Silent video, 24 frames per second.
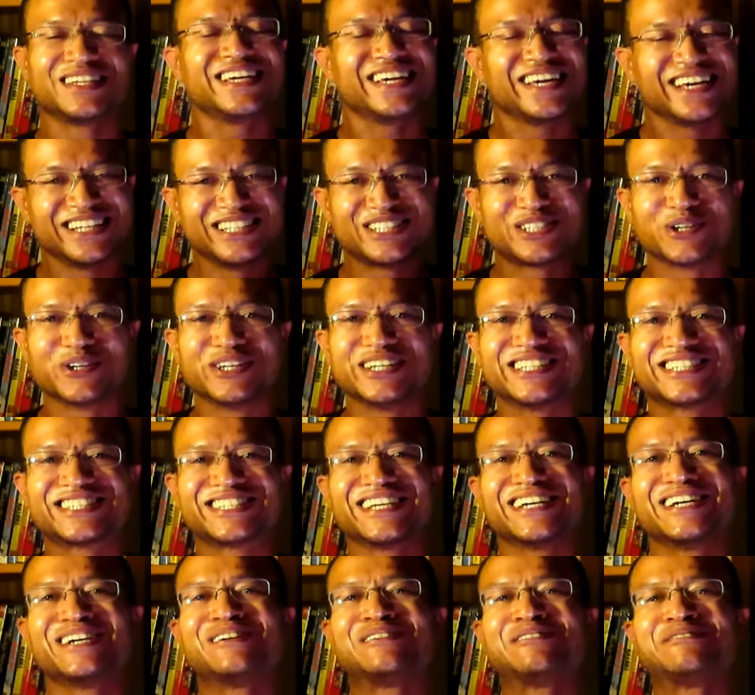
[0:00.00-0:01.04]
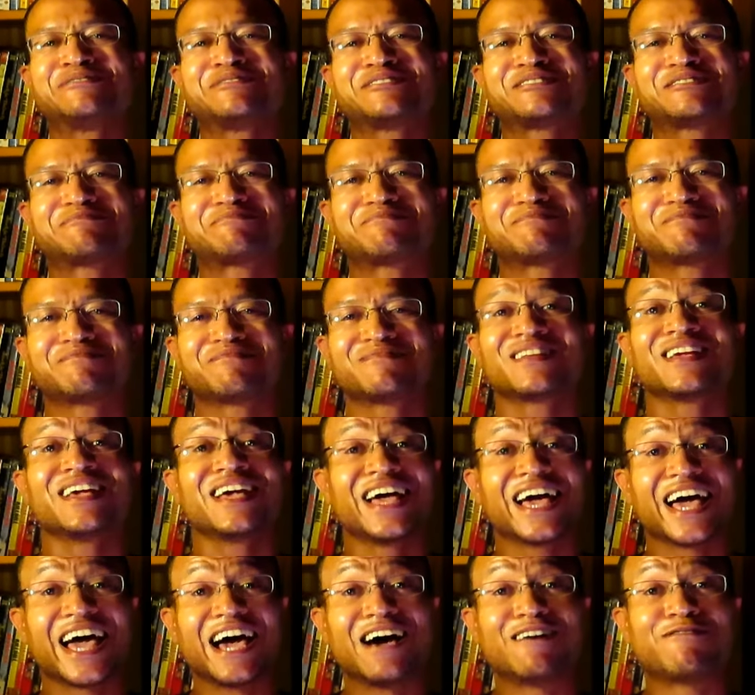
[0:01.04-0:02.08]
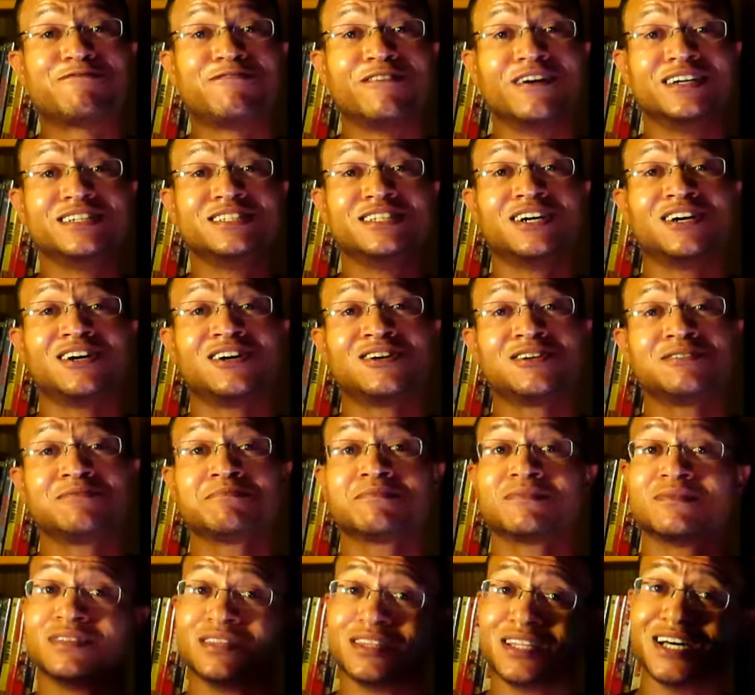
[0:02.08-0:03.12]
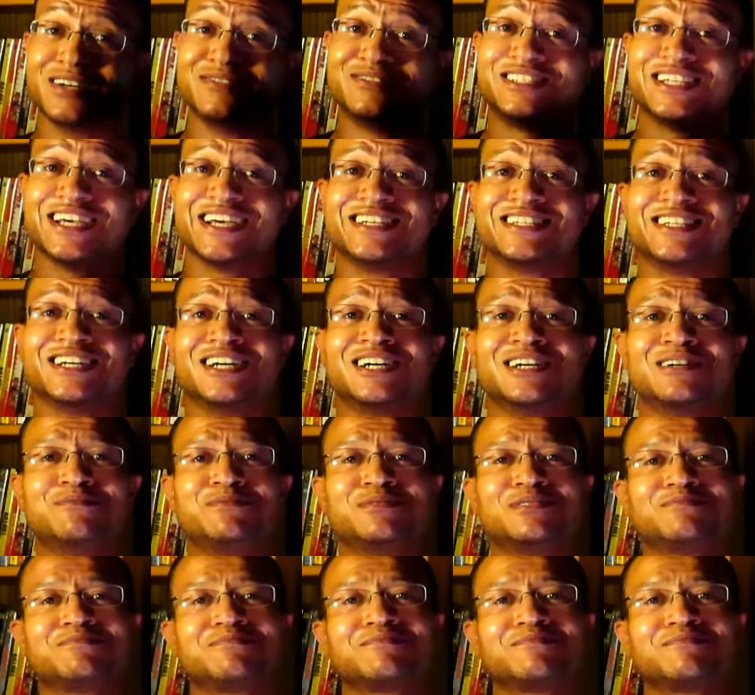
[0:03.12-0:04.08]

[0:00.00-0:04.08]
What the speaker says: Enjoy yourselves. Have fun, y'all. Love J-Dub.